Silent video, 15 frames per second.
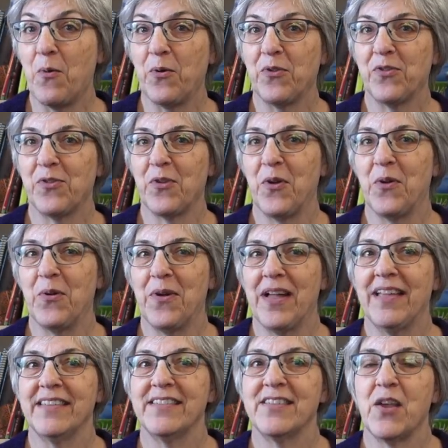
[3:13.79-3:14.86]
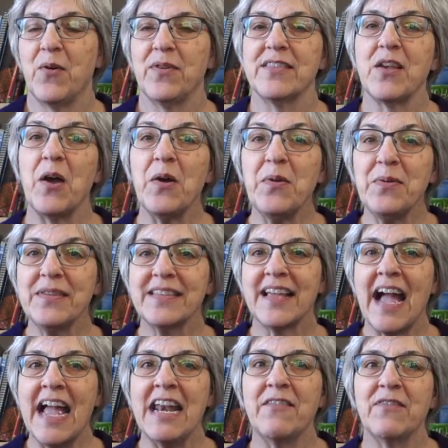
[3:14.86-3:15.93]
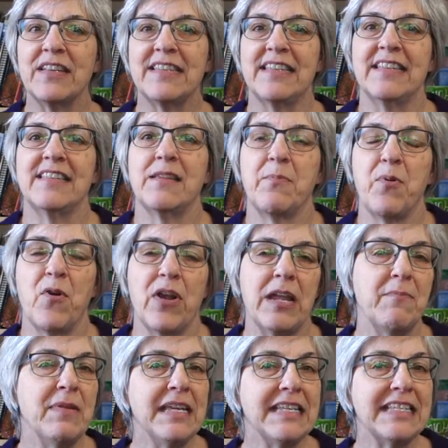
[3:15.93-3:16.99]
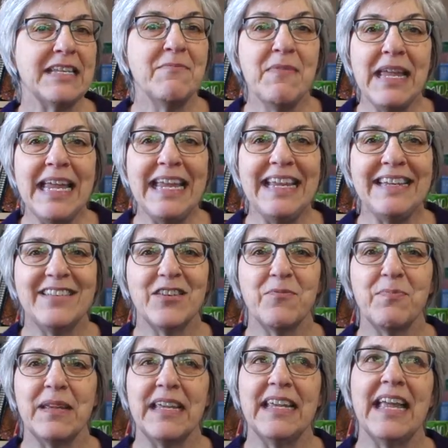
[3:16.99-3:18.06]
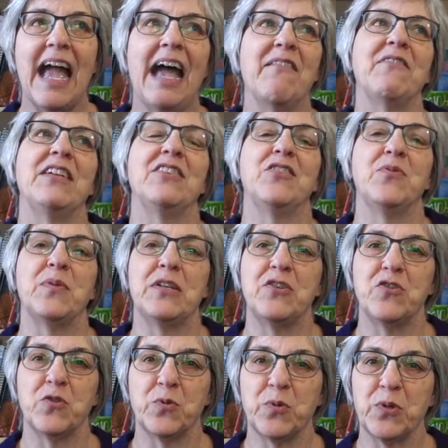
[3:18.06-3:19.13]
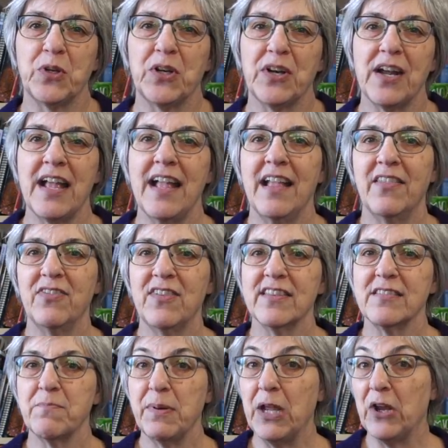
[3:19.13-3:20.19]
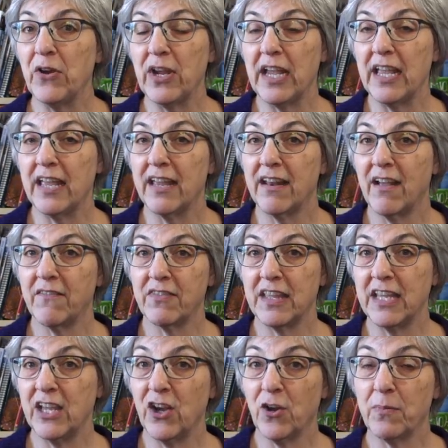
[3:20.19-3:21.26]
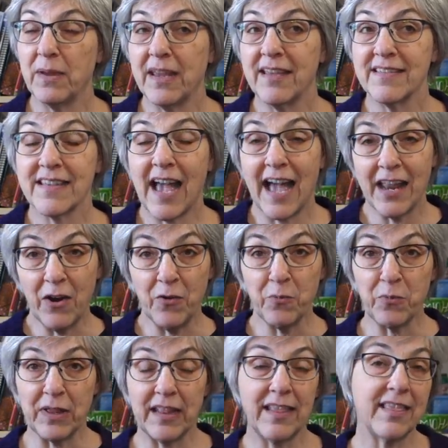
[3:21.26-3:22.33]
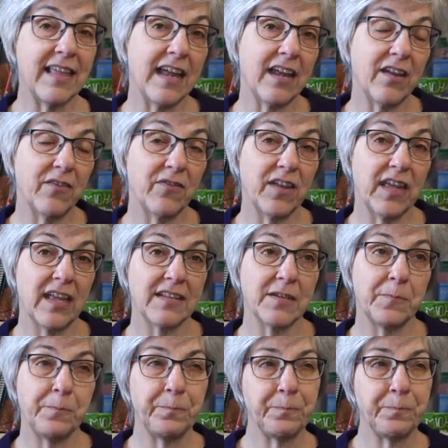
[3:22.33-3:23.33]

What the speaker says: So it's always kind of a disappointment to me to be having to endure this period of the year, because I don't really think of it